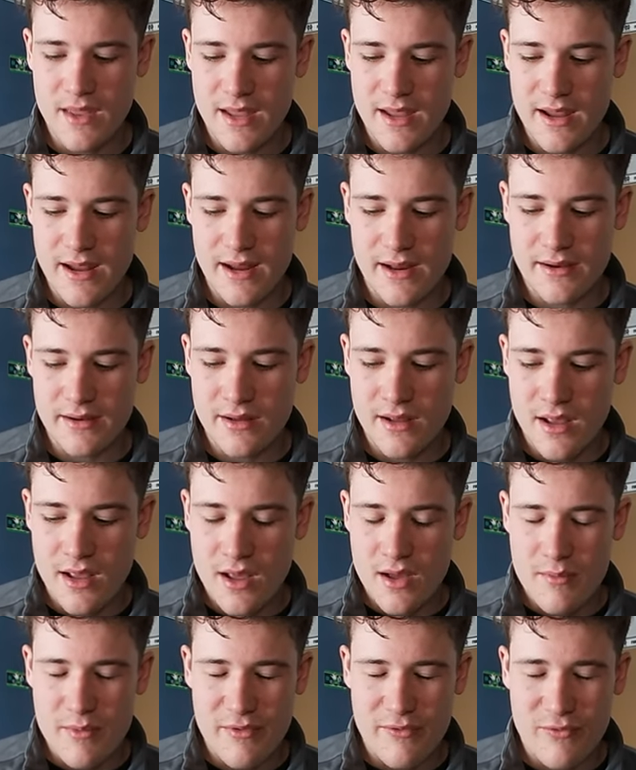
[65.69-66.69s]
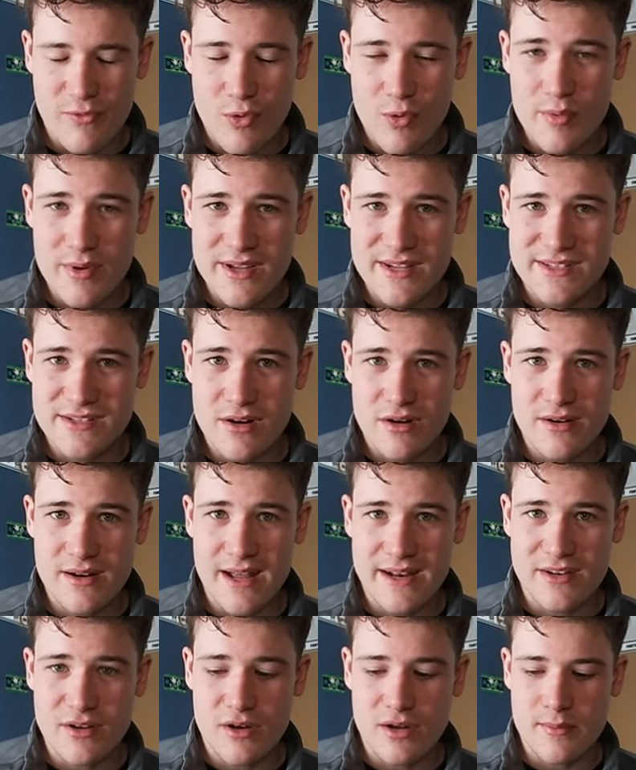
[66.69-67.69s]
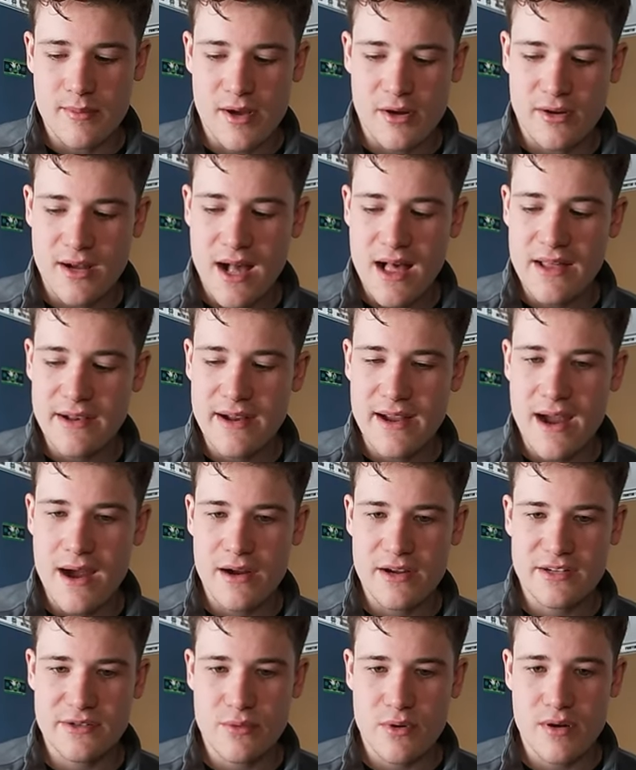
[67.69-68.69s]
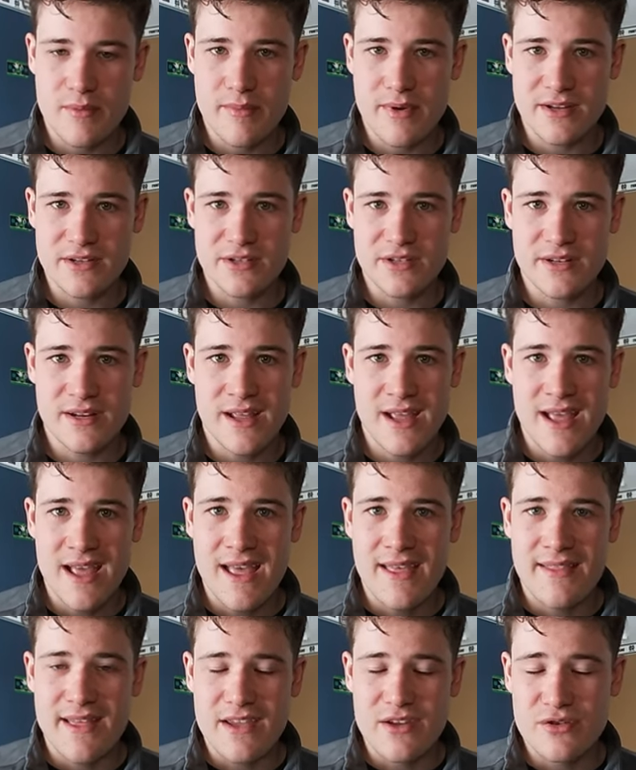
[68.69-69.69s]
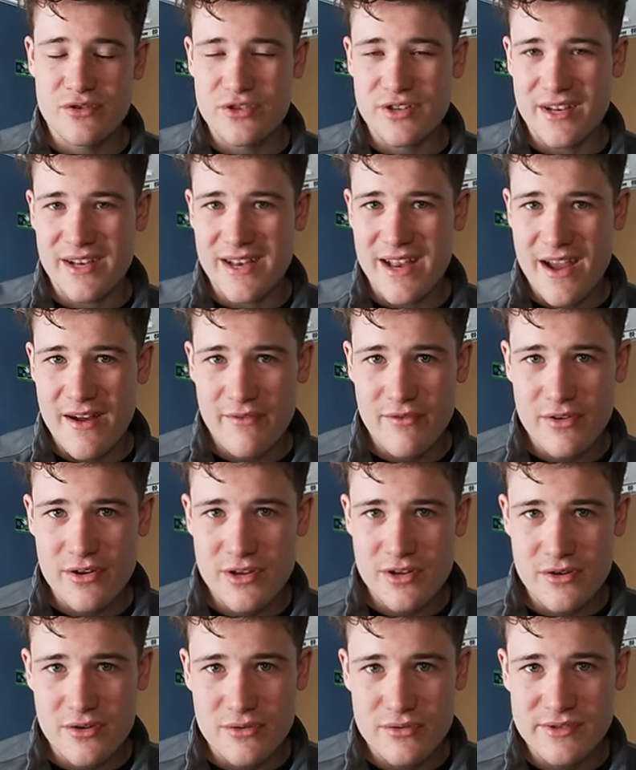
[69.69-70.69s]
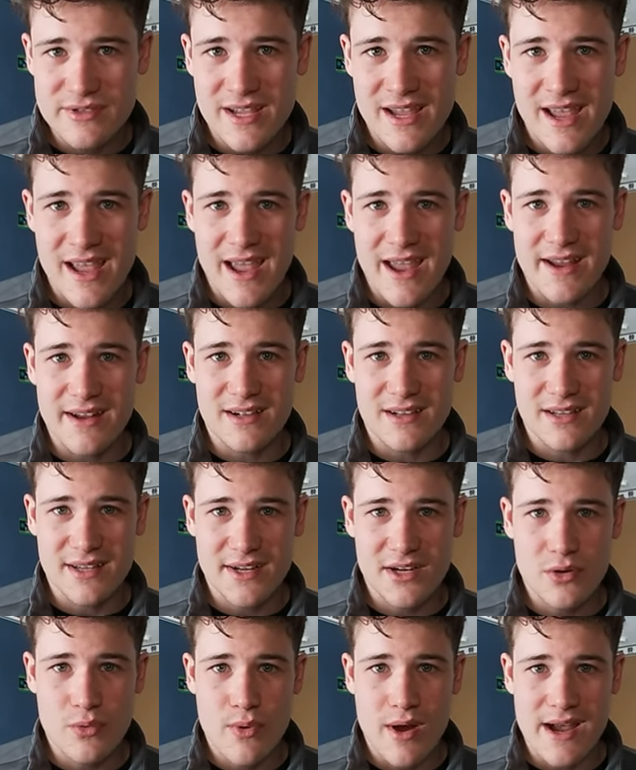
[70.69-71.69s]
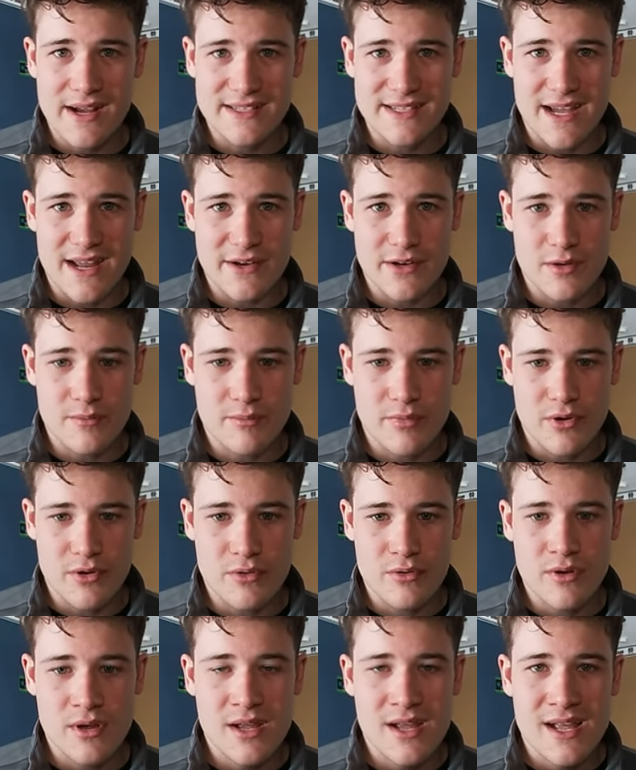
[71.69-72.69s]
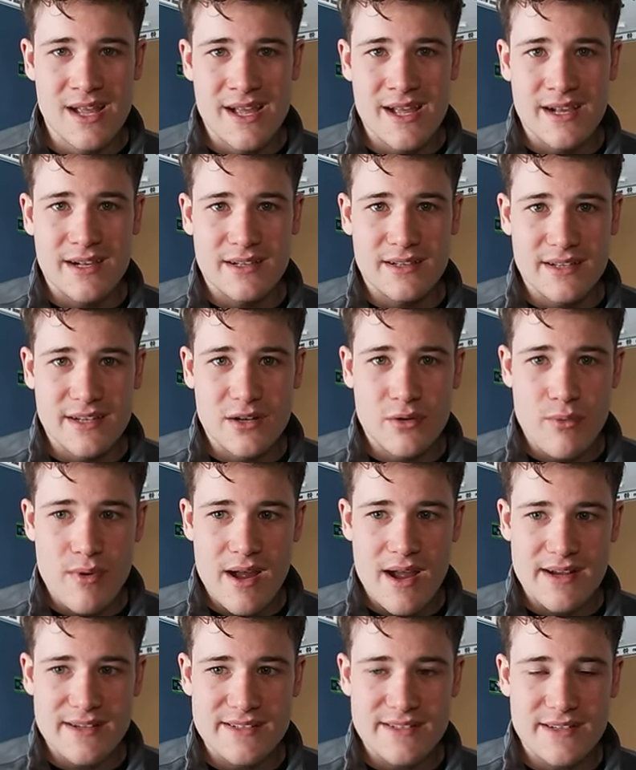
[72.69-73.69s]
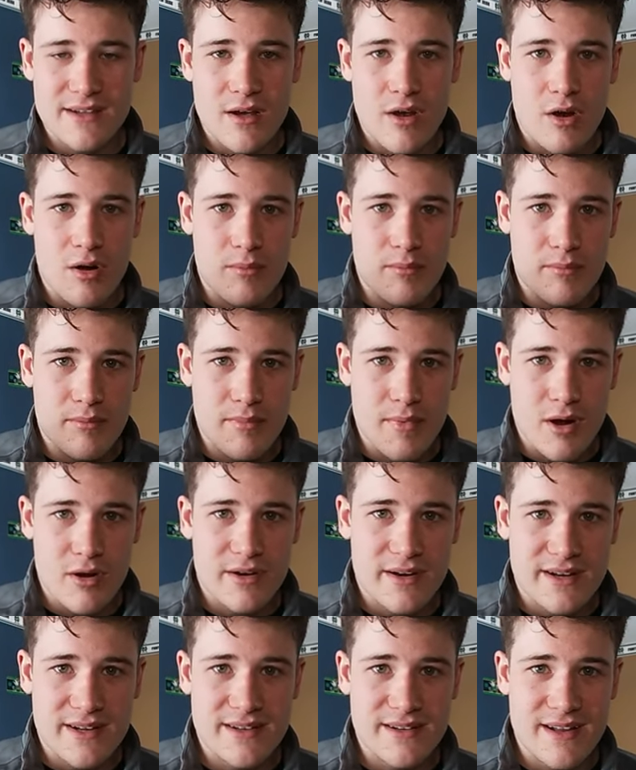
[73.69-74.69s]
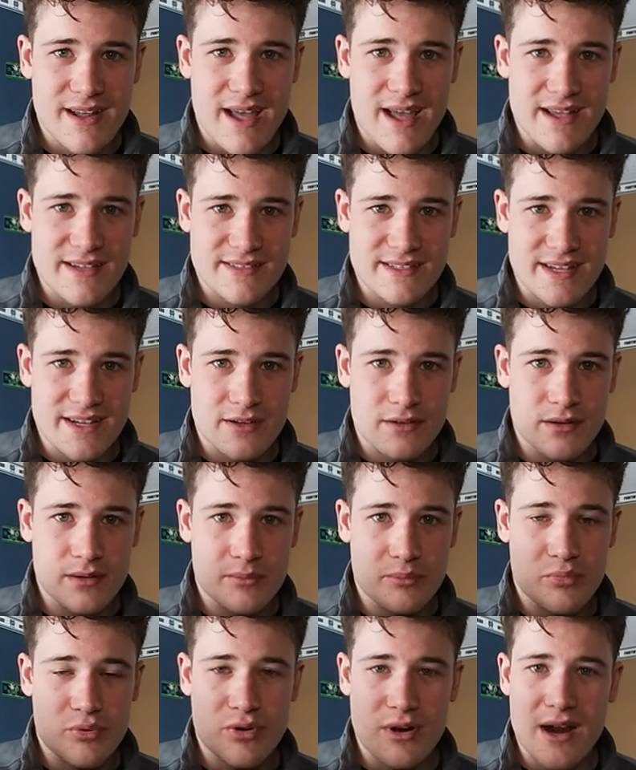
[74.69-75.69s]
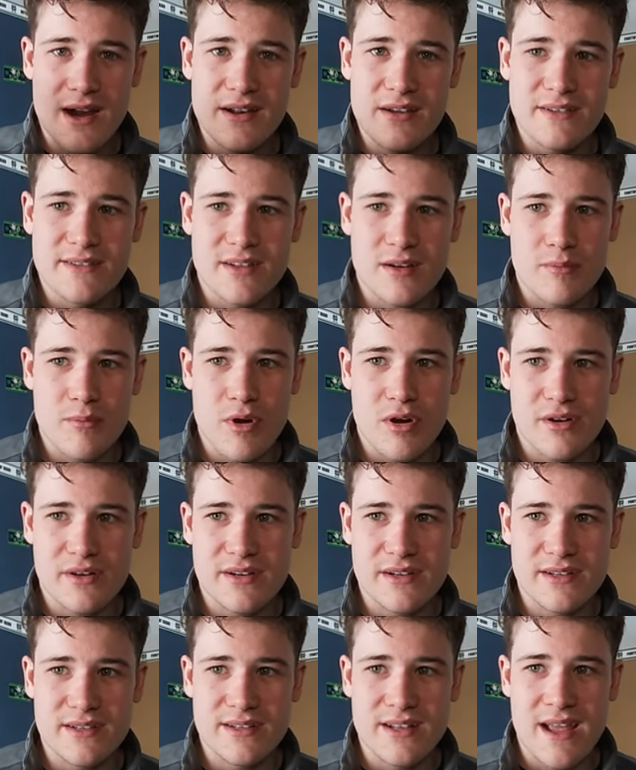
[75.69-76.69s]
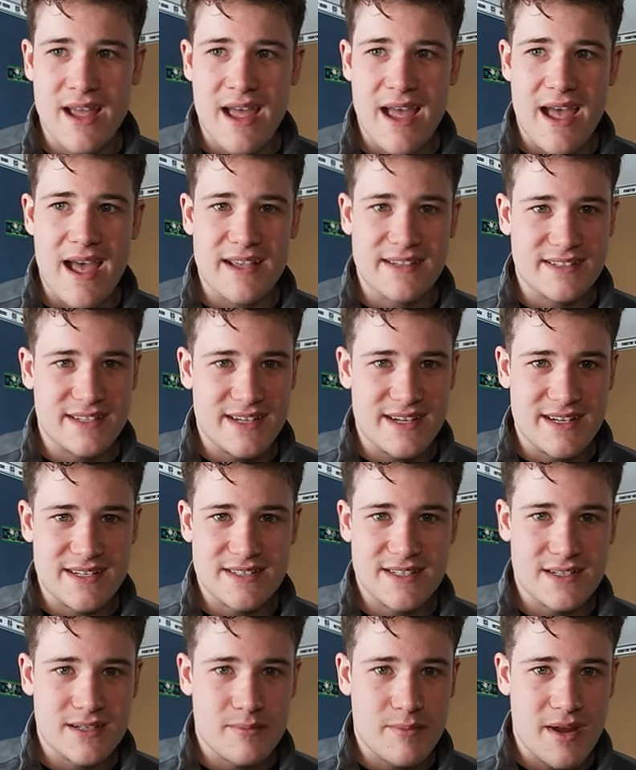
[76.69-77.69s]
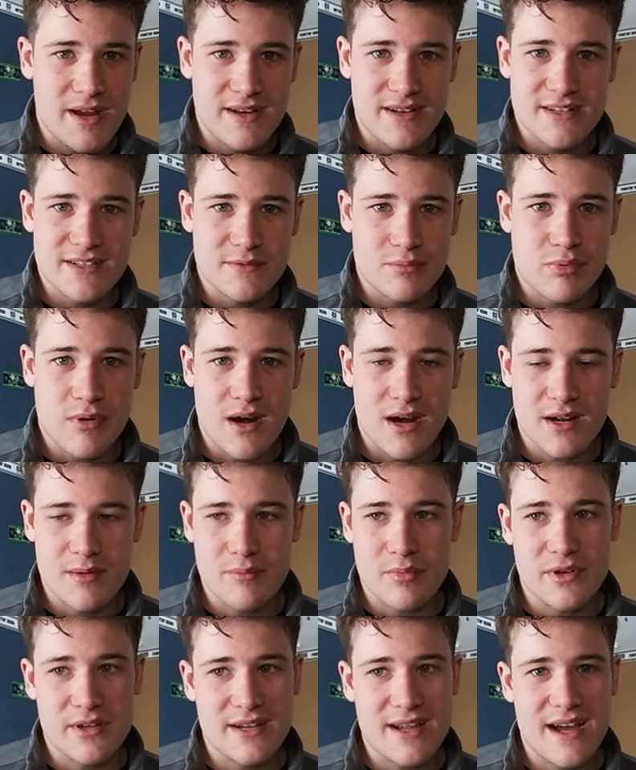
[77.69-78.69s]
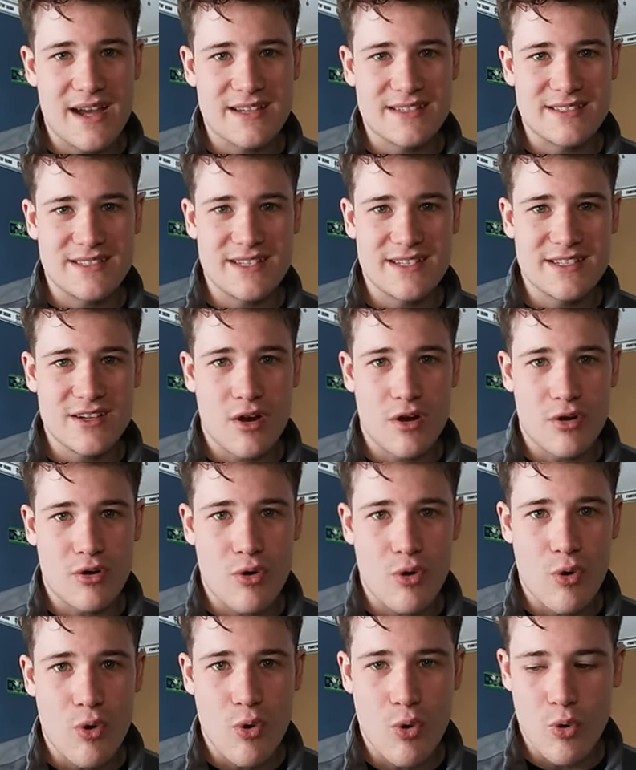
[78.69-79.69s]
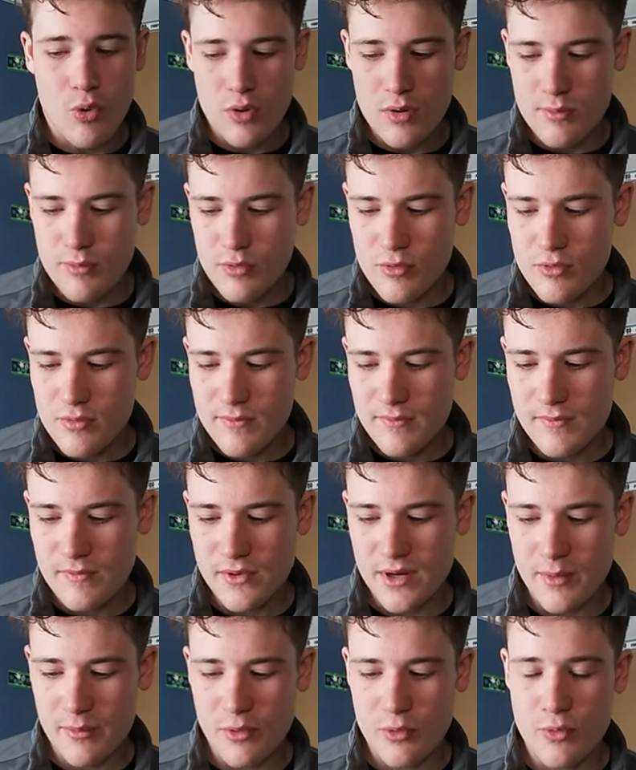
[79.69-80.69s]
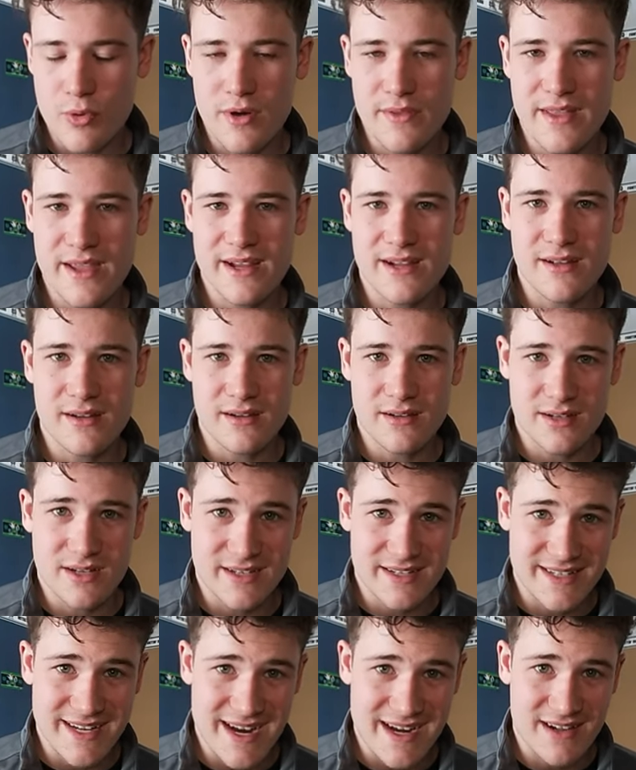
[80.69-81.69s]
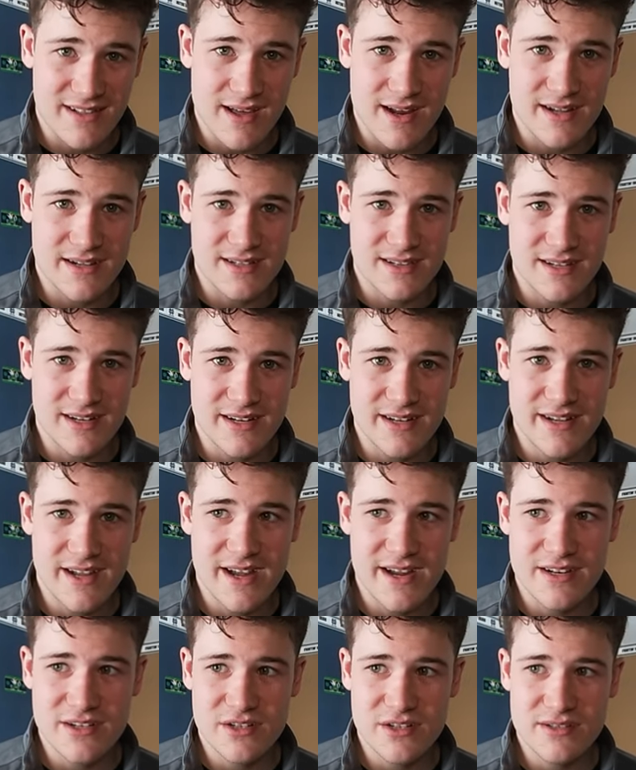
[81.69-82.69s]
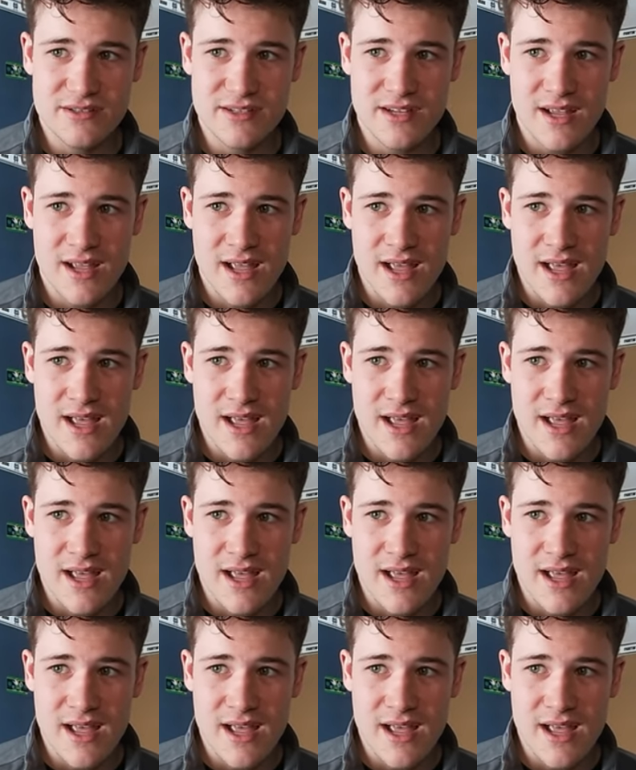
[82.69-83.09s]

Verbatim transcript: And before we get started on talking about Collinite, I just want to mention that you should never use a cleaner wax on your boat. Cleaner wax are marketed as a good product. They're marketed as an easy to maintenance product, but guys, these are horrible. Number one, they contain a lot of cleaning agents.